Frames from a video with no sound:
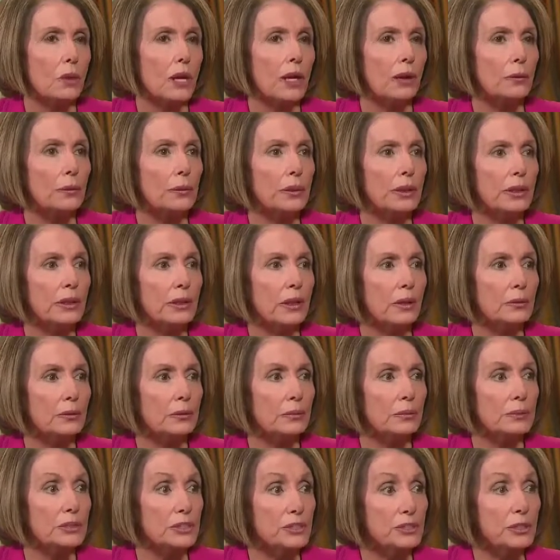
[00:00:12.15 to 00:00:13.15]
Well, we
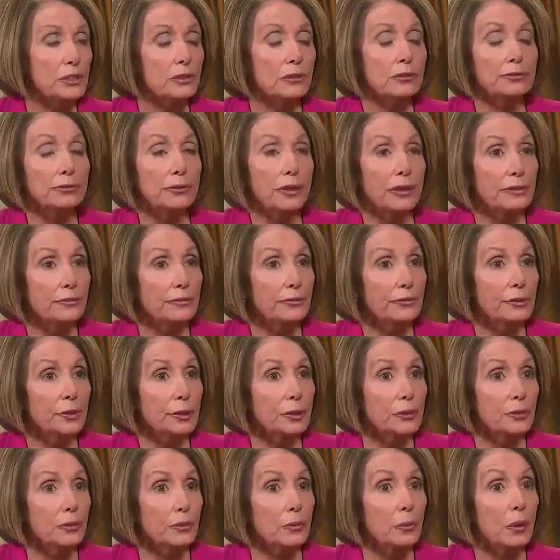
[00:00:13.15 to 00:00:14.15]
still fight
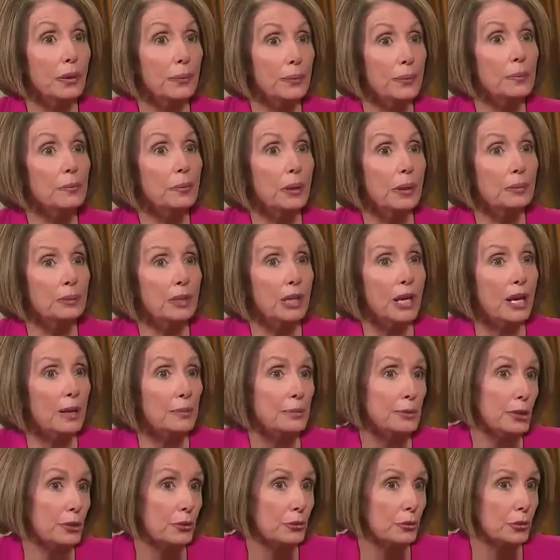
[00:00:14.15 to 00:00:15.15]
for what the public
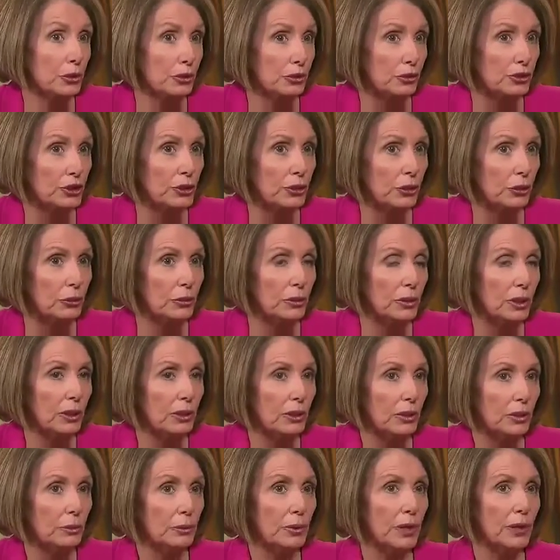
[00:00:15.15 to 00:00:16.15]
option will do.
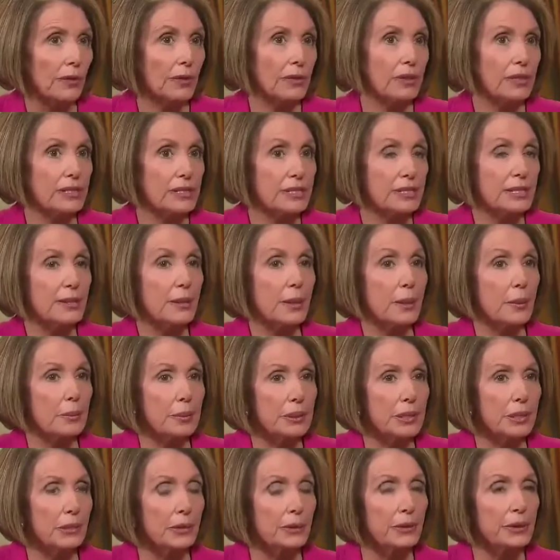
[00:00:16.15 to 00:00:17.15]
Whether it's in the
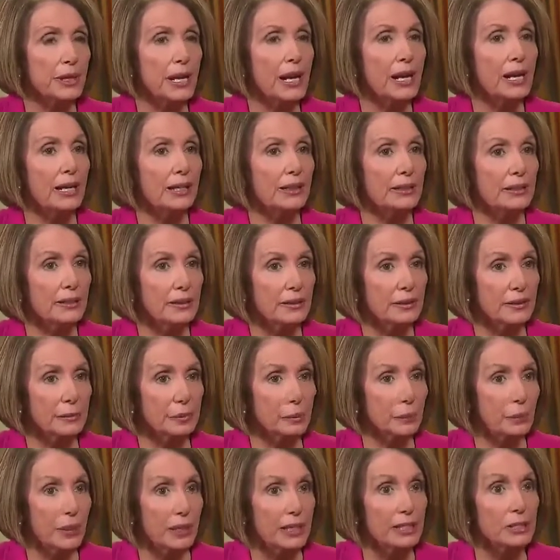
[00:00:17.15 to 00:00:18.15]
bill or not,
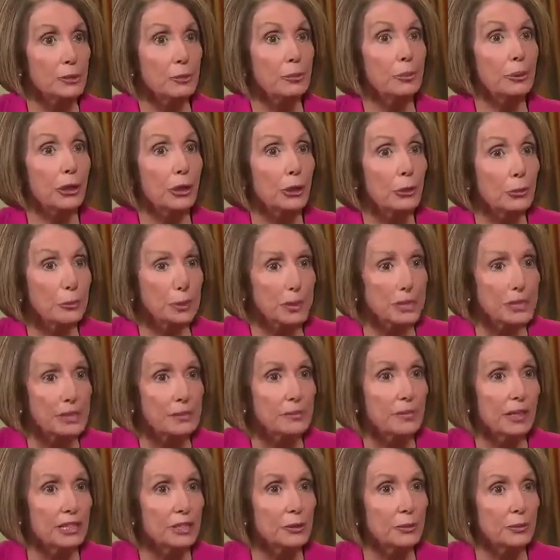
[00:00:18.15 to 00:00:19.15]
its
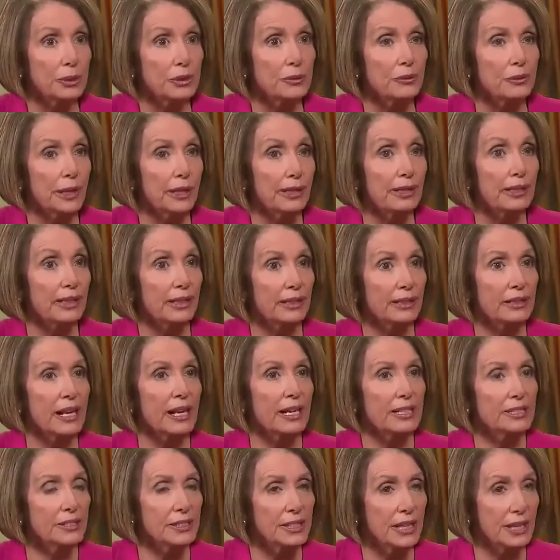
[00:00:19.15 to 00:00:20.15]
purpose must be
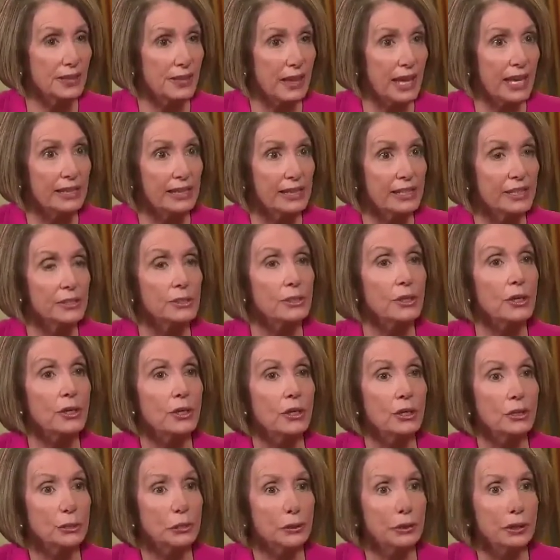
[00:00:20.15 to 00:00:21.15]
recognized, and that is
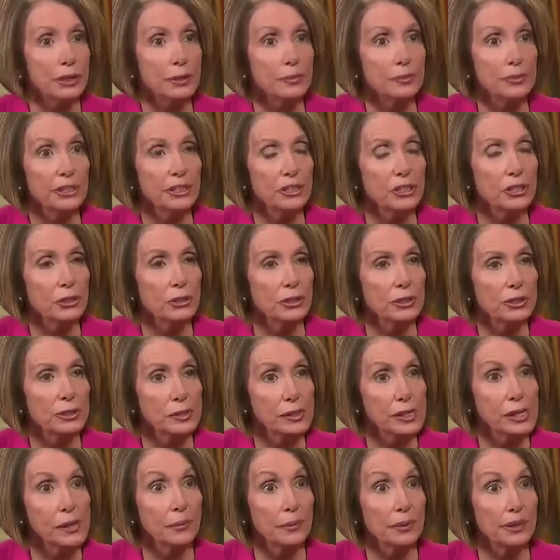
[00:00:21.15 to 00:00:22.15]
to keep the
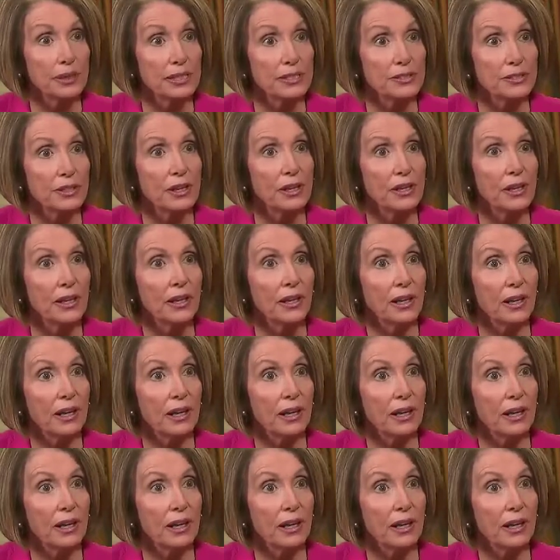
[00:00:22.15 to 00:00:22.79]
insurance companies